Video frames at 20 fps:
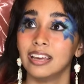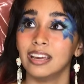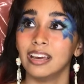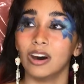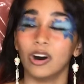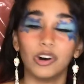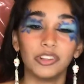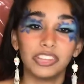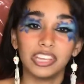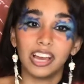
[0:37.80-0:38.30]

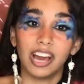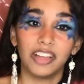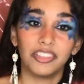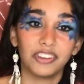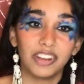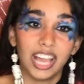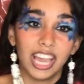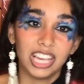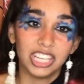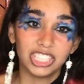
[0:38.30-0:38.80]
all the
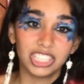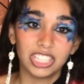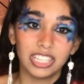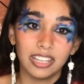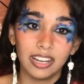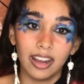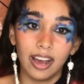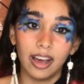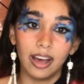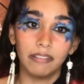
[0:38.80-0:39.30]
other
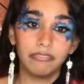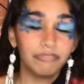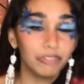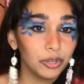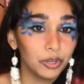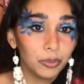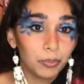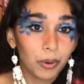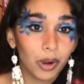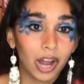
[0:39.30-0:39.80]
Asian
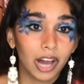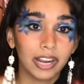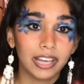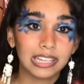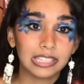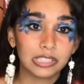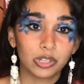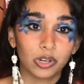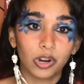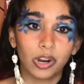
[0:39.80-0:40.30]
food
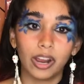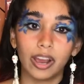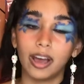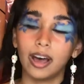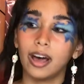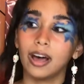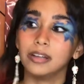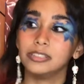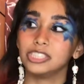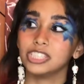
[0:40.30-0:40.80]
products
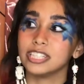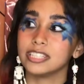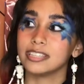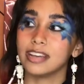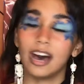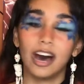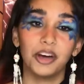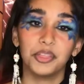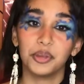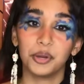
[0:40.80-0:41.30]
or just
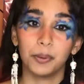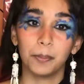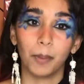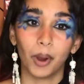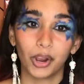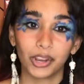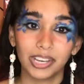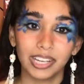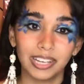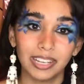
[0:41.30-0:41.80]
other
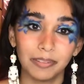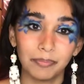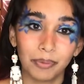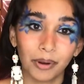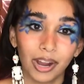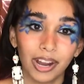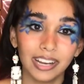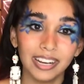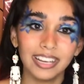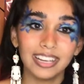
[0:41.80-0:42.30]
marketed
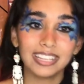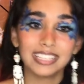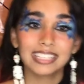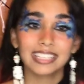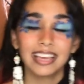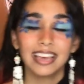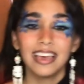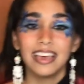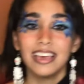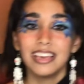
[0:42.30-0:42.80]
products.
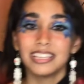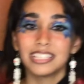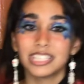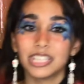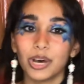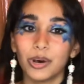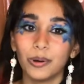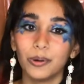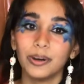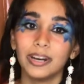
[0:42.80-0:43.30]

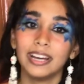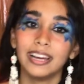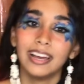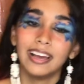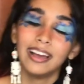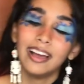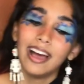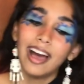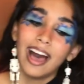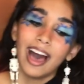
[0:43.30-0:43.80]
So
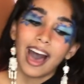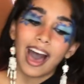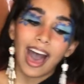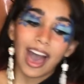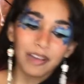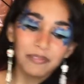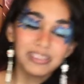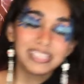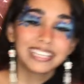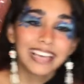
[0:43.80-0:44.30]

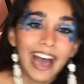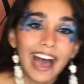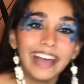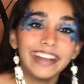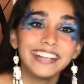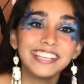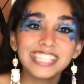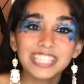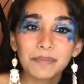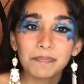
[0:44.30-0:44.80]
I was kind
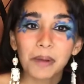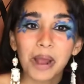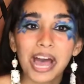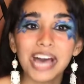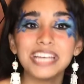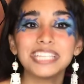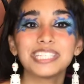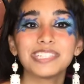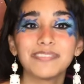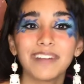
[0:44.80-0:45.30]
of
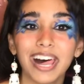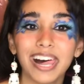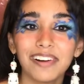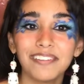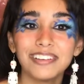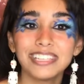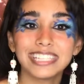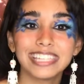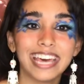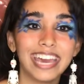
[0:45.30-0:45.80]
surprised while I
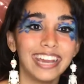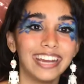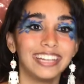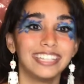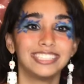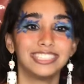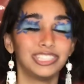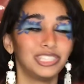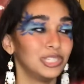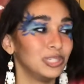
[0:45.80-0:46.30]
was there
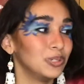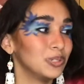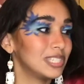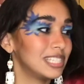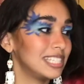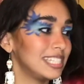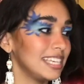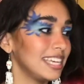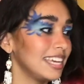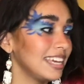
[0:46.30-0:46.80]
to
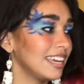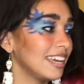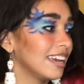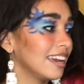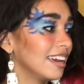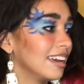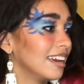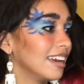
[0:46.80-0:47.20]
see